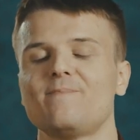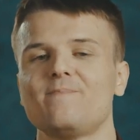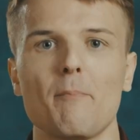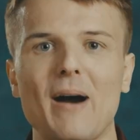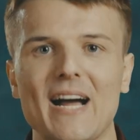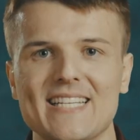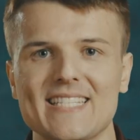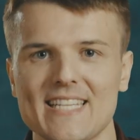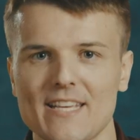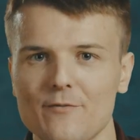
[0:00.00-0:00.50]

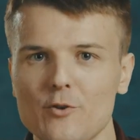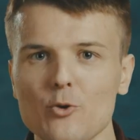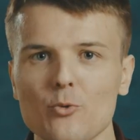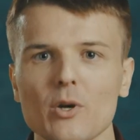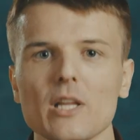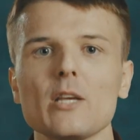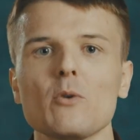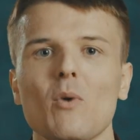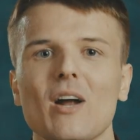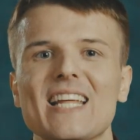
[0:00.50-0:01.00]
But if you
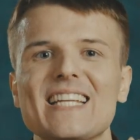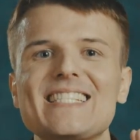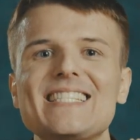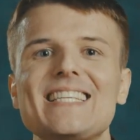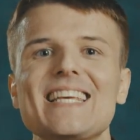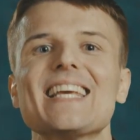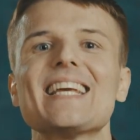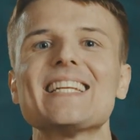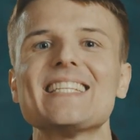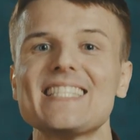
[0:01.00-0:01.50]
really want to
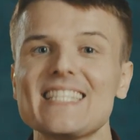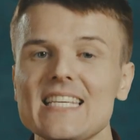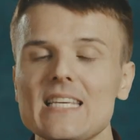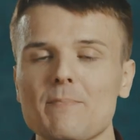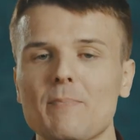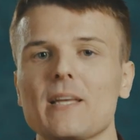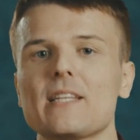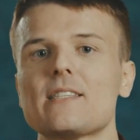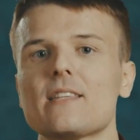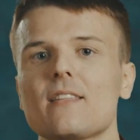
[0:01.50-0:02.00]
dig
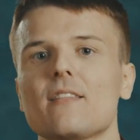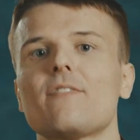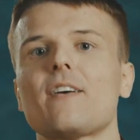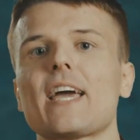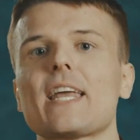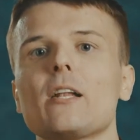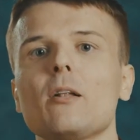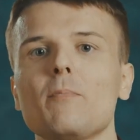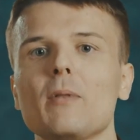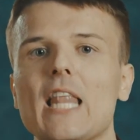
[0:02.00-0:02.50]
deep into the
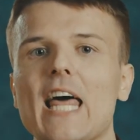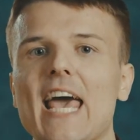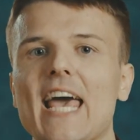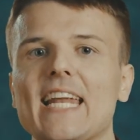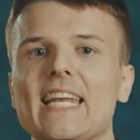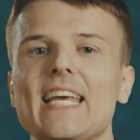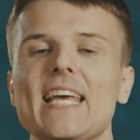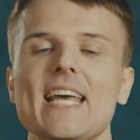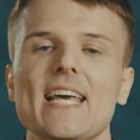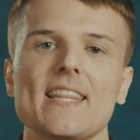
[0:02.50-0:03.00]
final
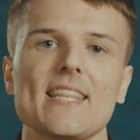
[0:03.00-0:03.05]
plan,